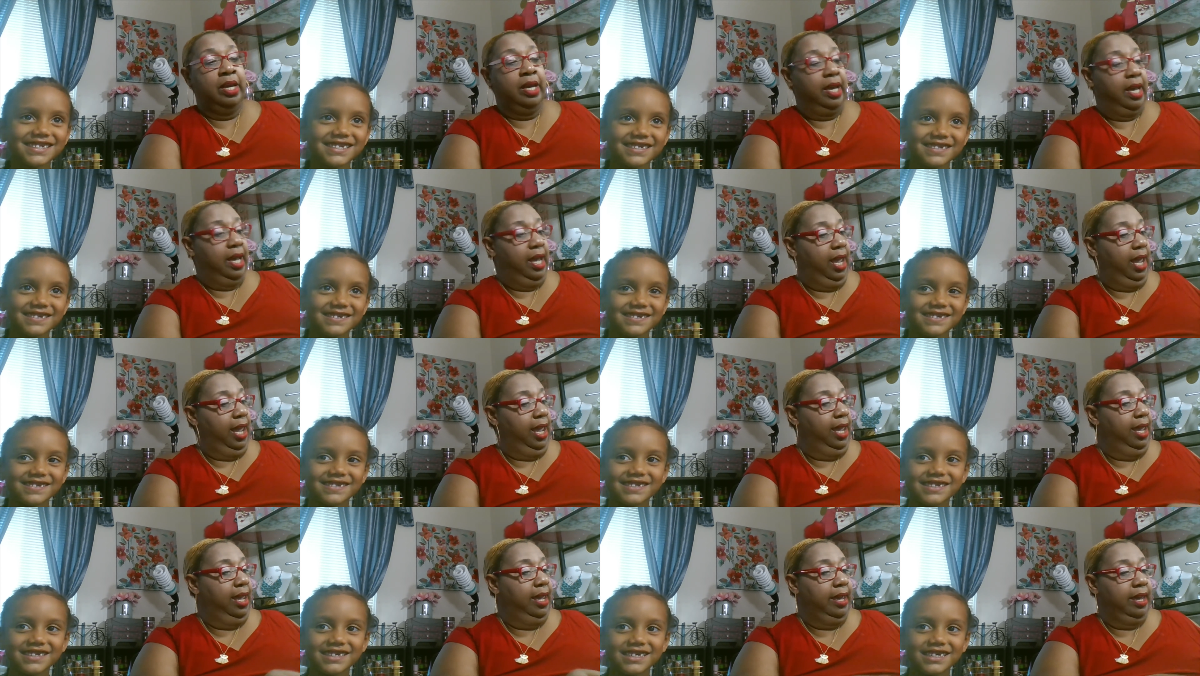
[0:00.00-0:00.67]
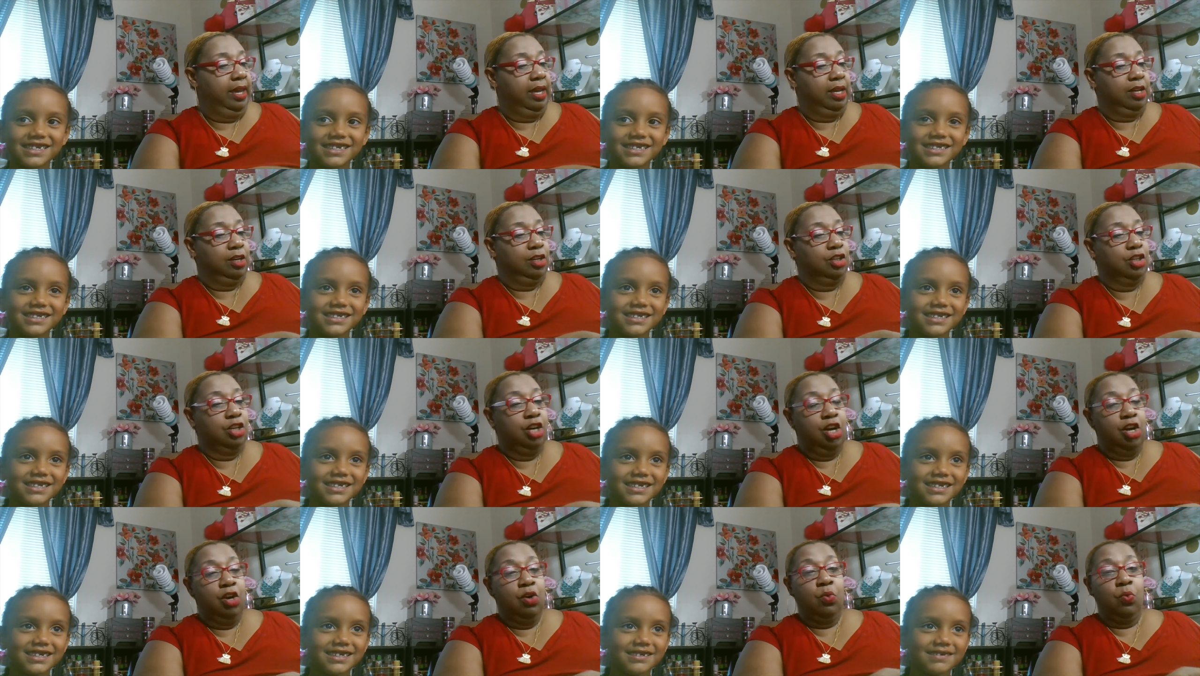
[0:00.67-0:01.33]
Speaker 1: And
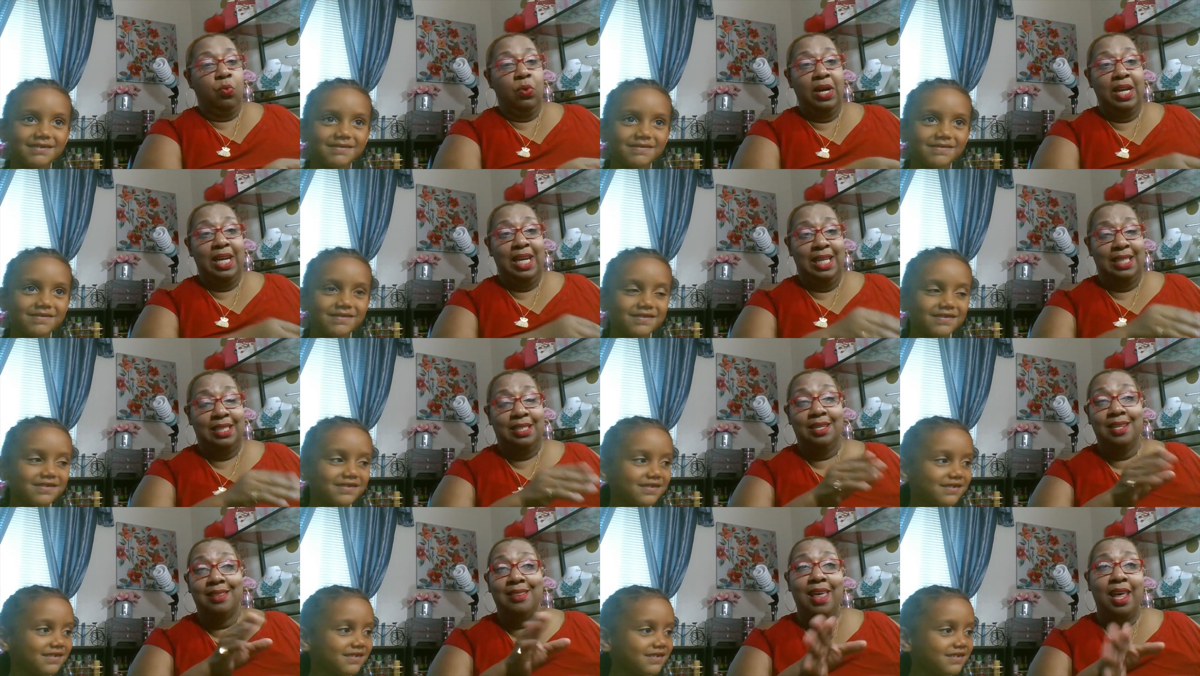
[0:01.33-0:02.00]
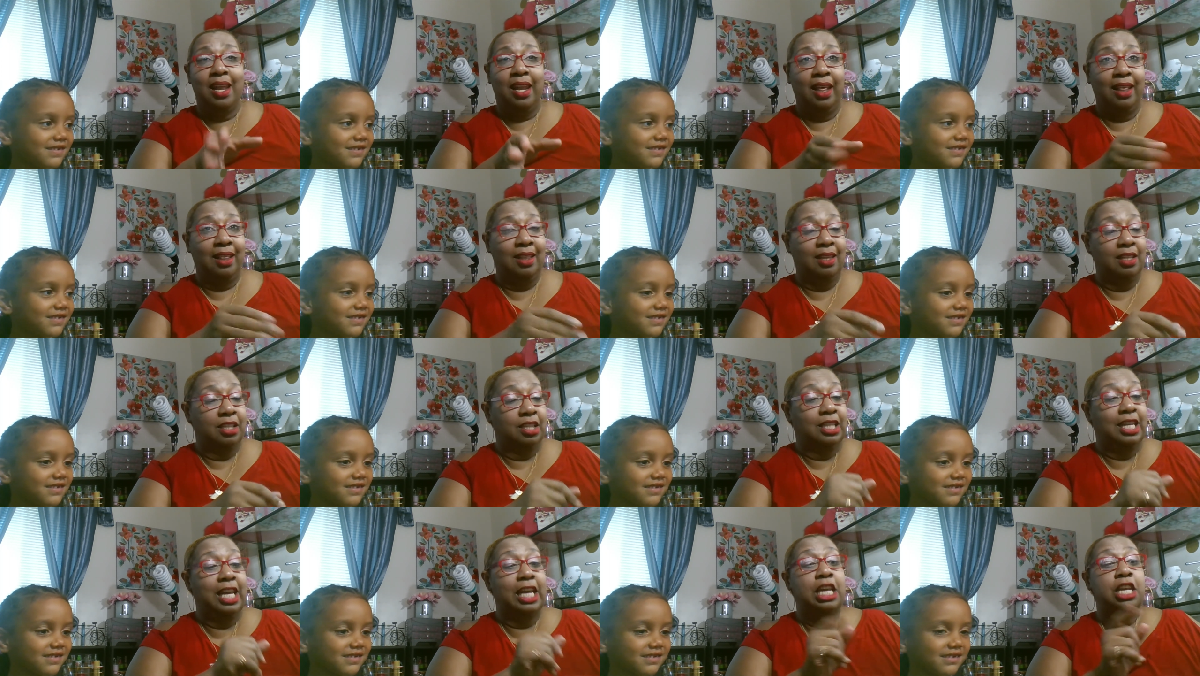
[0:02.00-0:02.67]
what is it
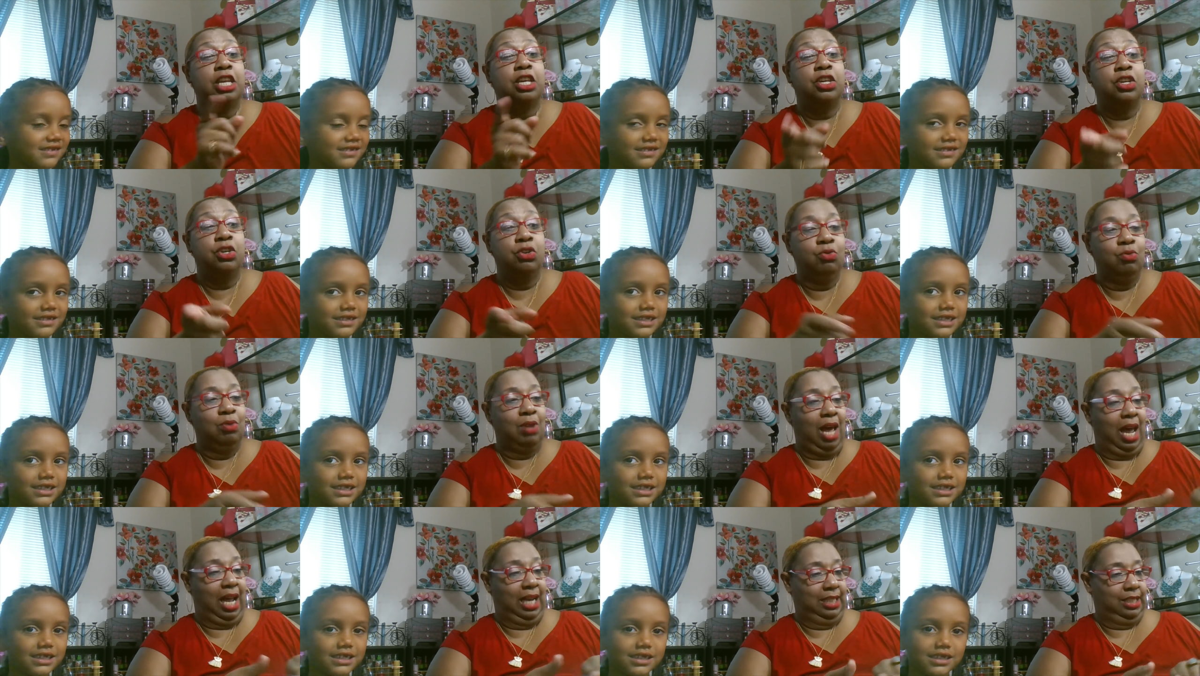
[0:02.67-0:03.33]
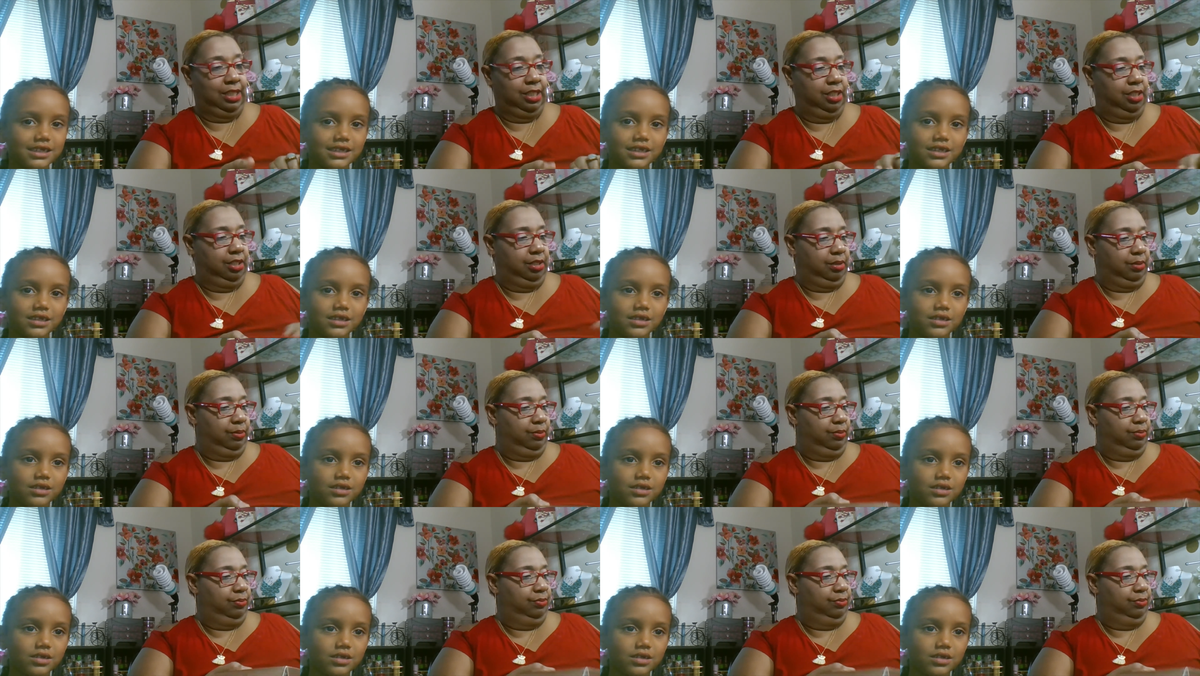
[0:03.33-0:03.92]
that you like to do?